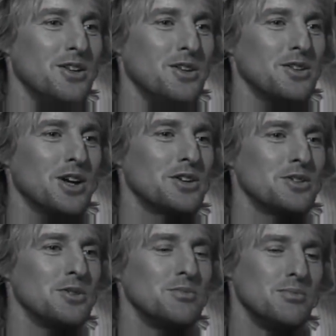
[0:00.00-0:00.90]
I think that
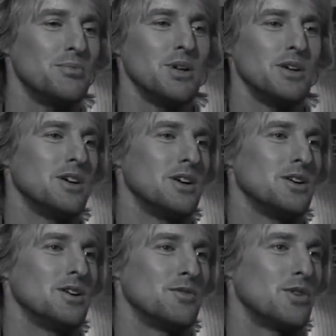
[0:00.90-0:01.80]
could be
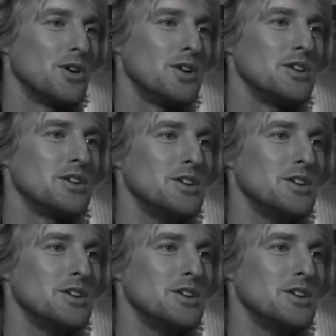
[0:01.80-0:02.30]
a very